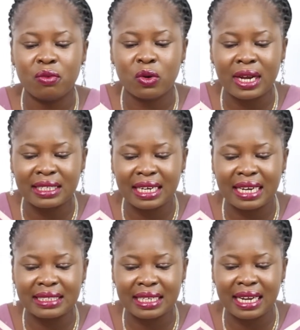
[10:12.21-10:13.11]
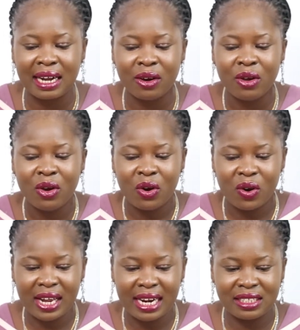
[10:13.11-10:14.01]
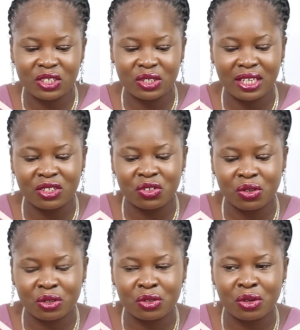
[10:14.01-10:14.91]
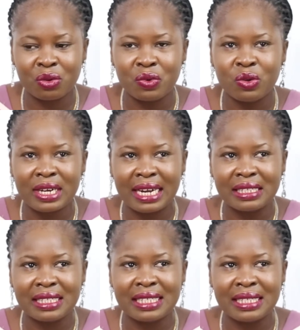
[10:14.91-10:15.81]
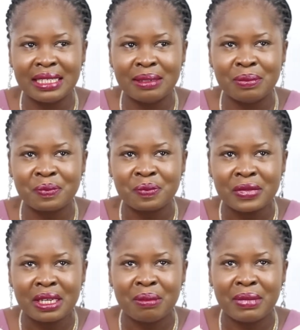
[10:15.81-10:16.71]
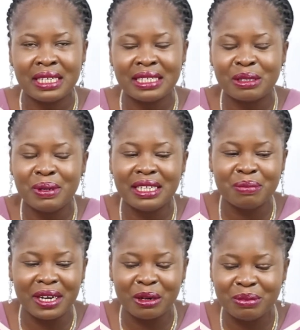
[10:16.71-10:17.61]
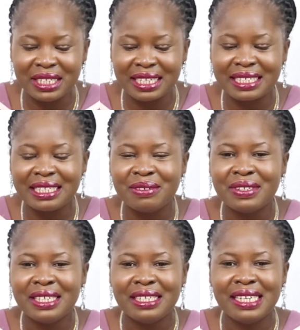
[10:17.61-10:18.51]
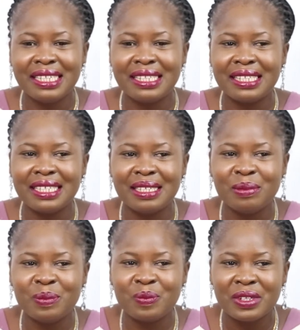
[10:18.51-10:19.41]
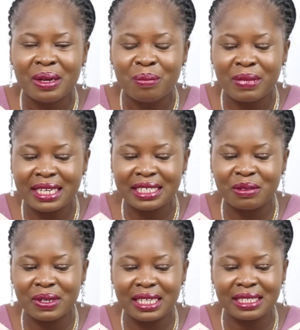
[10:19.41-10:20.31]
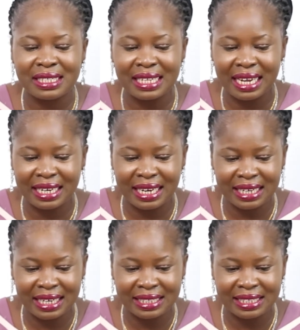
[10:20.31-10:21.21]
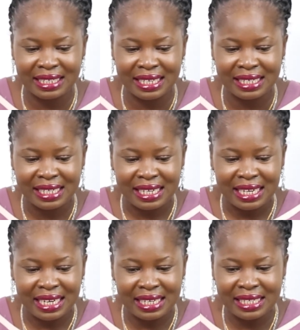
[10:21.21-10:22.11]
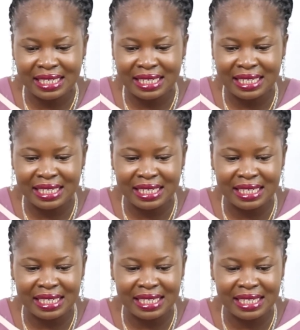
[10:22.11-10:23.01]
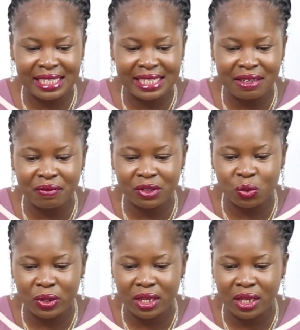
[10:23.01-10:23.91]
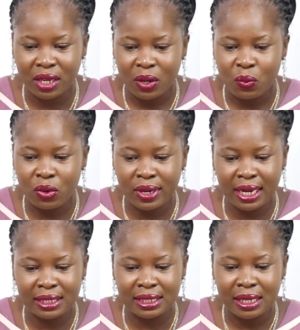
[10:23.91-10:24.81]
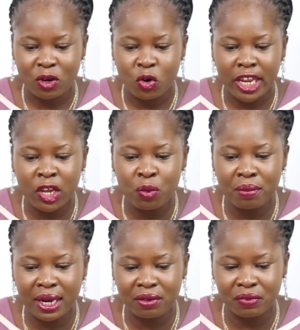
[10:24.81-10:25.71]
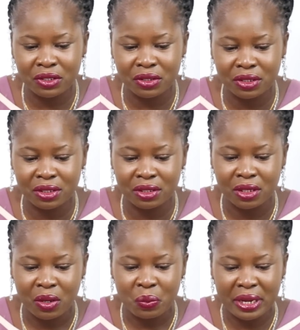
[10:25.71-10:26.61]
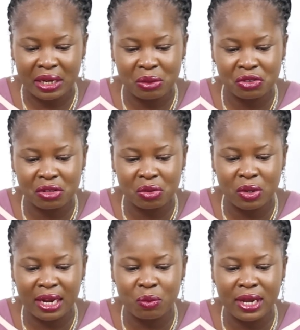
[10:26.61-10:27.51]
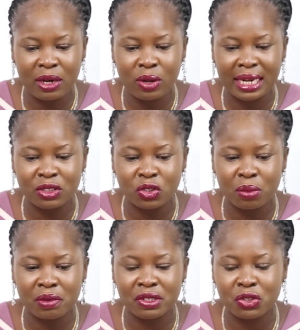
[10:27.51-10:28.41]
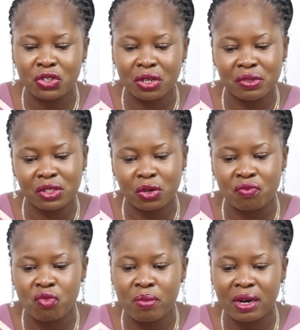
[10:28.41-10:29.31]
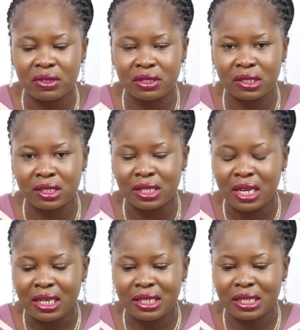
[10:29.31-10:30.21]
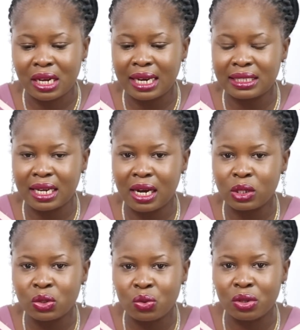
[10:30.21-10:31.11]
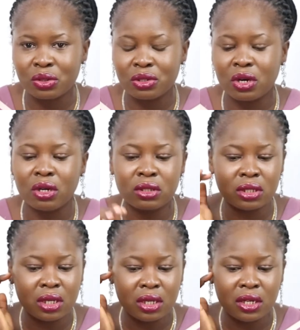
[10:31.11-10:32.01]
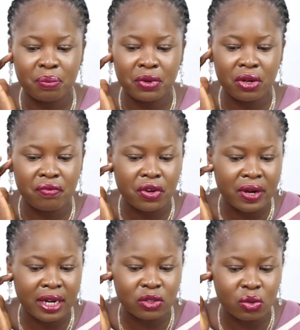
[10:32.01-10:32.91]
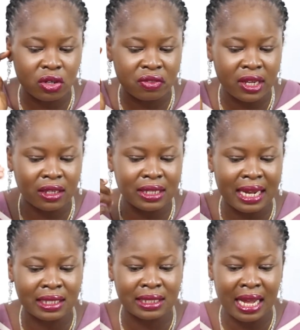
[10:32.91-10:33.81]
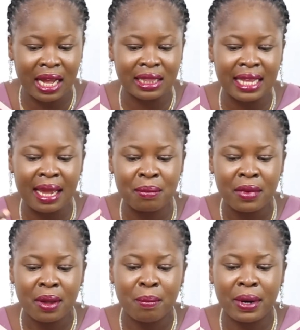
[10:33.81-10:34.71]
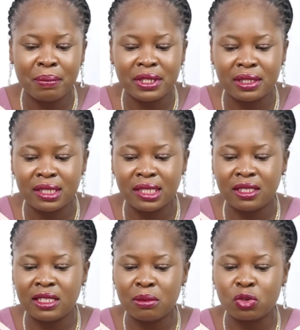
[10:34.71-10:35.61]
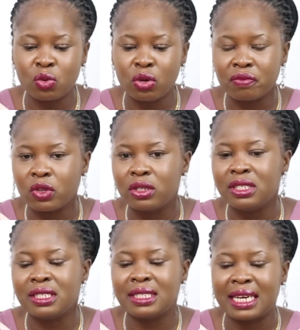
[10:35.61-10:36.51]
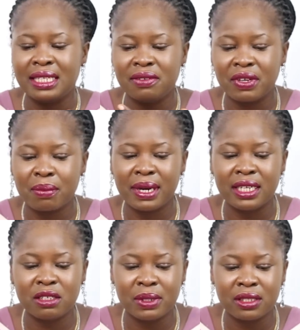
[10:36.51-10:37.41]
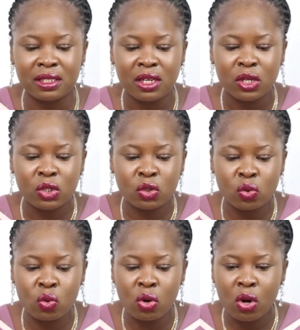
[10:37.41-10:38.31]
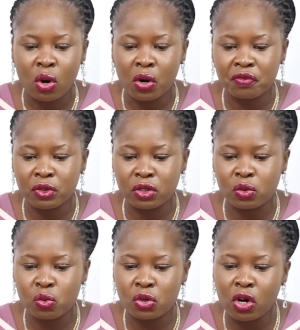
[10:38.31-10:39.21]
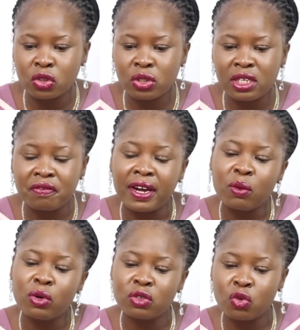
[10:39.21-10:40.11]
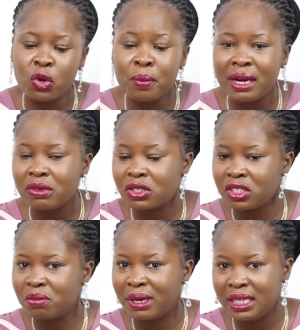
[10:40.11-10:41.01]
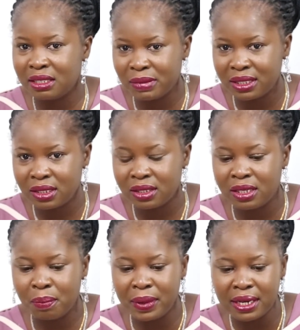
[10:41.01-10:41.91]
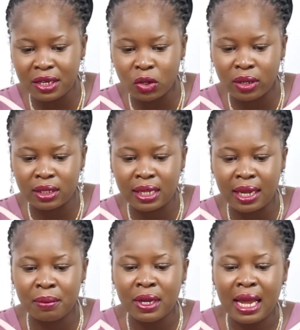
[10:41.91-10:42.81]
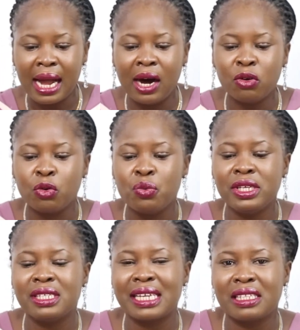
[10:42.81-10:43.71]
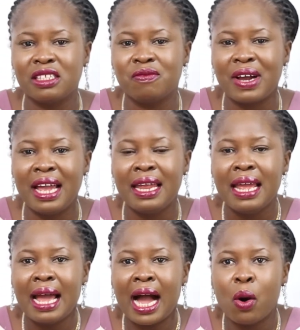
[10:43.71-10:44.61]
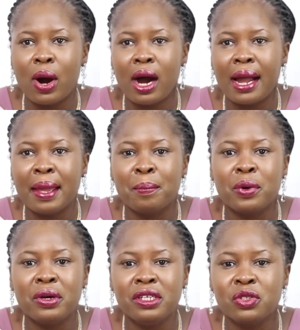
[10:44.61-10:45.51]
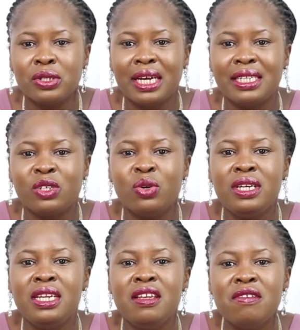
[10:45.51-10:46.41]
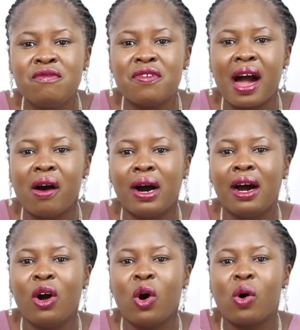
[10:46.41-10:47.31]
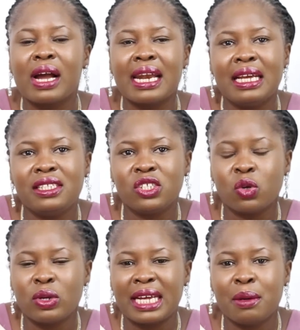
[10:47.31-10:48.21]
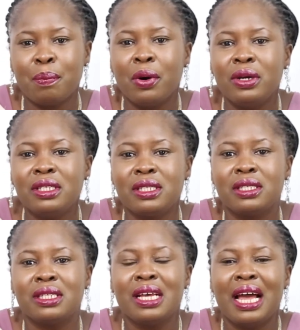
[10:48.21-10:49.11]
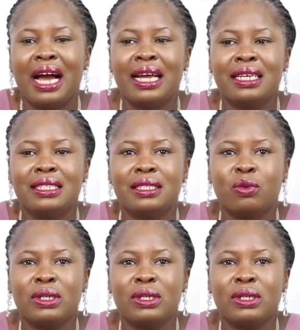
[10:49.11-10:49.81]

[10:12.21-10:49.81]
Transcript: look at classical organizational structure. We look at team management by objective, then team management, and like that. Then in the 7th week, we look at human resources. We can look at some of the theories of human resources, the classical school of thought, the behavioral school of thought, as our time permit, the system school of thought, the scientific management school of thought would also define what human resource management is depending on our time. How do we satisfy our employees so that they don't leave our organization? What are the policies and